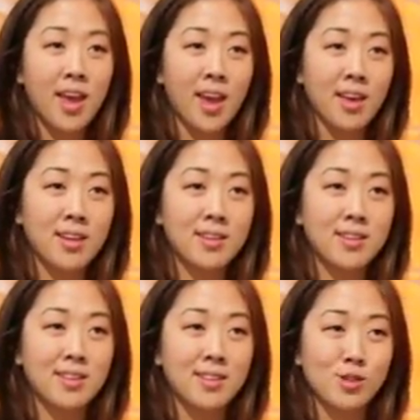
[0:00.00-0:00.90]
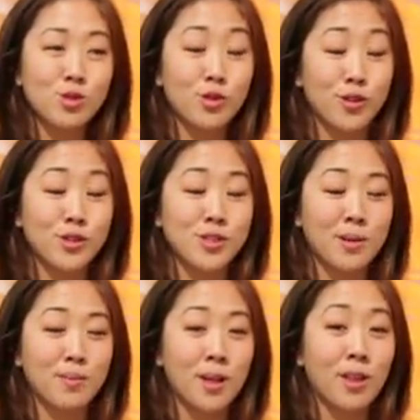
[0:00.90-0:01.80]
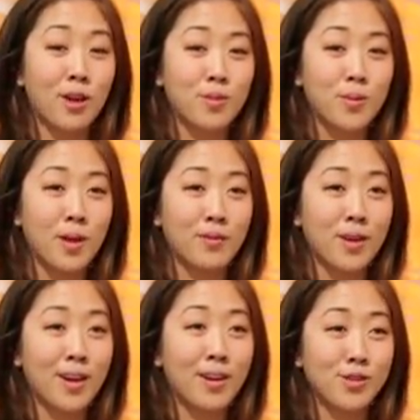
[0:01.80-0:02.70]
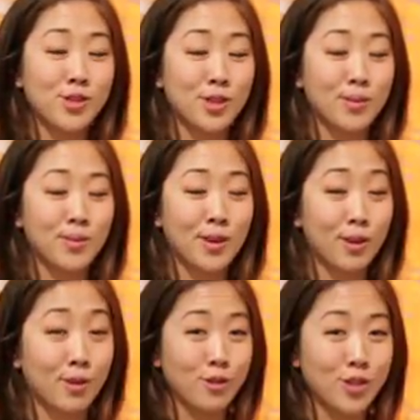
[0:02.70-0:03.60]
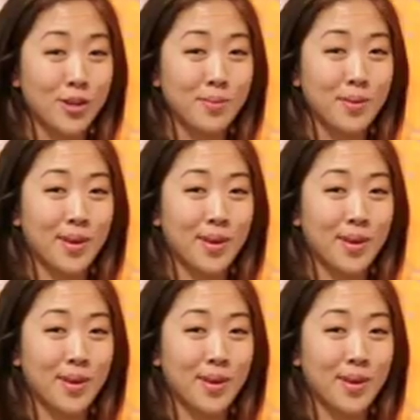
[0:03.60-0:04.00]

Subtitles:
and this was the first time a lot of people have ever seen a cruise ship.